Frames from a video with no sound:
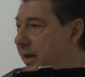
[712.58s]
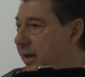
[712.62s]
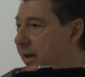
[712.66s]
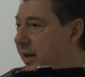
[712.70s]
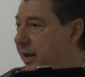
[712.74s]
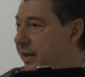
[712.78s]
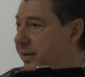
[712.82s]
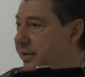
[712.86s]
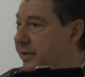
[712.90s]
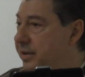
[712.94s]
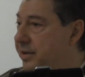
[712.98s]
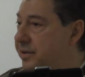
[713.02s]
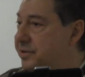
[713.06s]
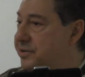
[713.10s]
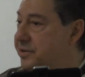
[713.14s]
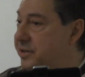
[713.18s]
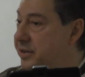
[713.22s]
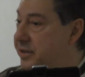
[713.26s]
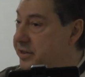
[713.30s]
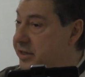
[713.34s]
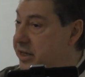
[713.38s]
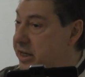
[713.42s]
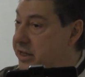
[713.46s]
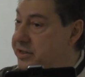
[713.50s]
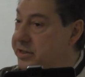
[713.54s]
And their
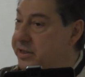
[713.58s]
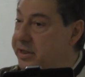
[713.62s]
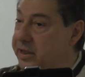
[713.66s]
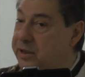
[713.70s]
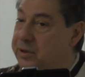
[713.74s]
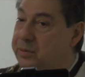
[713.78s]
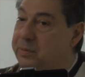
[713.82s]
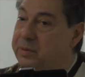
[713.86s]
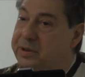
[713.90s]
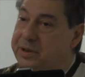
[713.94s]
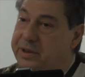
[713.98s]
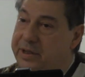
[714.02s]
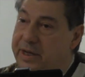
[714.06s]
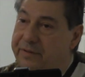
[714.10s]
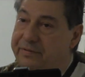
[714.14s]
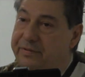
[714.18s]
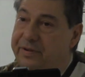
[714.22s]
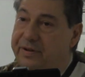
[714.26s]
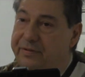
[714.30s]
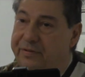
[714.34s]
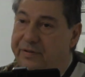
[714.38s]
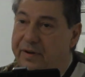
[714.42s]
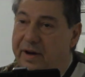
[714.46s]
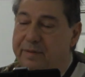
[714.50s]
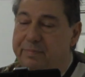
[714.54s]
statistics were
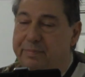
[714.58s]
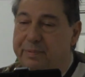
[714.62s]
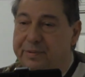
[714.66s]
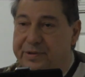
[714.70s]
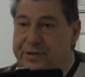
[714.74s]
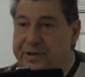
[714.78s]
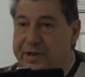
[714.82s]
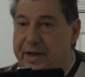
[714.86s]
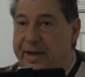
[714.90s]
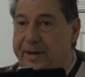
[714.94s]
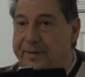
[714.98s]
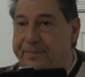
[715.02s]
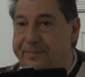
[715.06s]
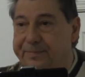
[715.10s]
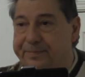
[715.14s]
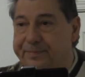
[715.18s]
75%.